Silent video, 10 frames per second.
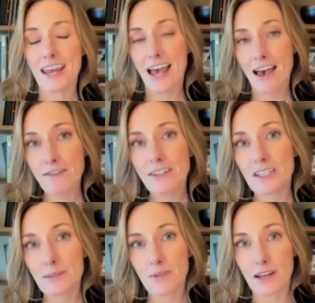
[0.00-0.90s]
have a,
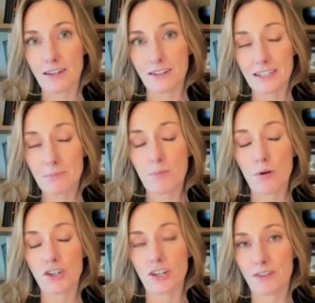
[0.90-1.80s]
dis- a,
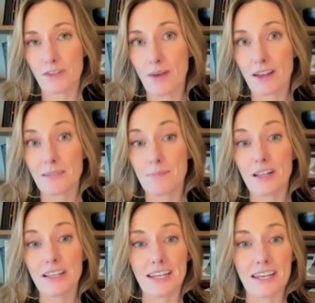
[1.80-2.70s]
disproportionate
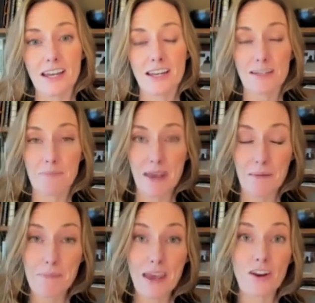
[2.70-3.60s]
responsibility to
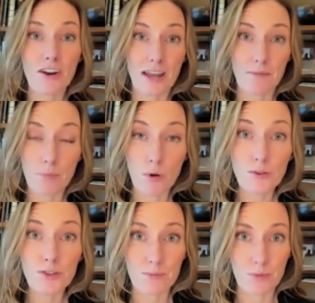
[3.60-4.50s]
make bigger and
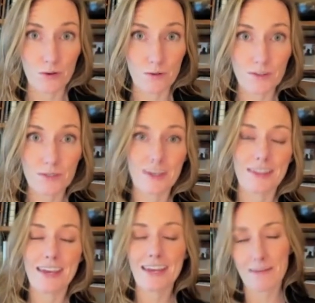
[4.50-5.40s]
bolder moves so that
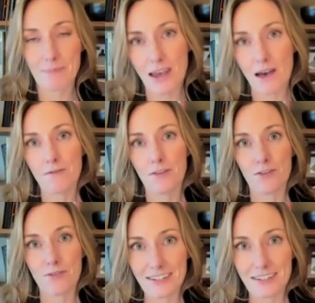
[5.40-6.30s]
they can make up for the
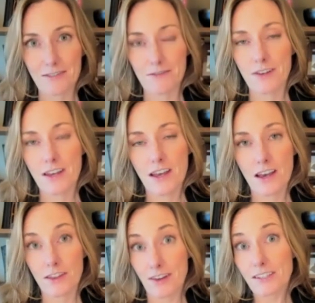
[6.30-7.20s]
rest of
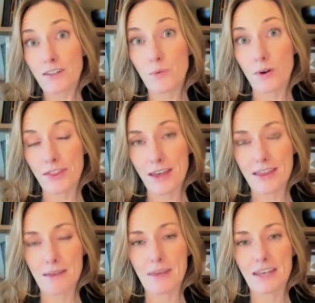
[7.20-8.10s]
the rest of the world that
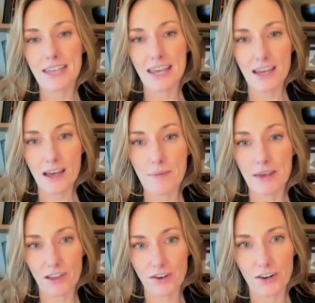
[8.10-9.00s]
that may take a
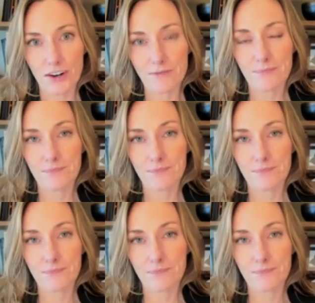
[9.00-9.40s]
bit longer.